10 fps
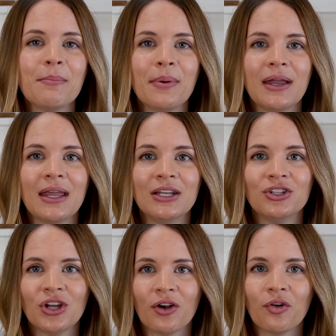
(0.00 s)
but
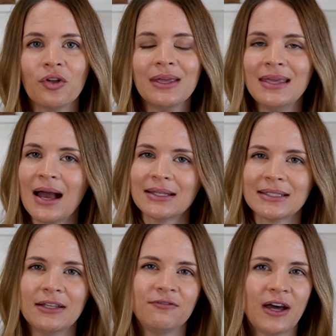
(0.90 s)
in general,
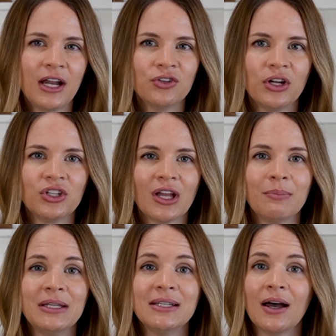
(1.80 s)
yes, lymphatic drainage
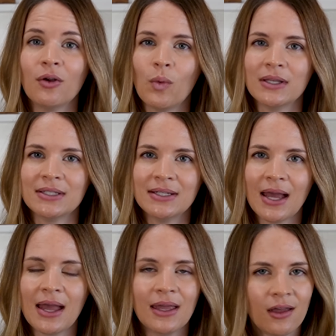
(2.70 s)
can be done once a
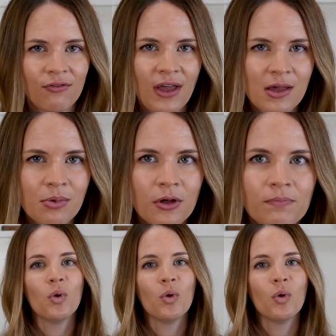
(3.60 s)
day if able,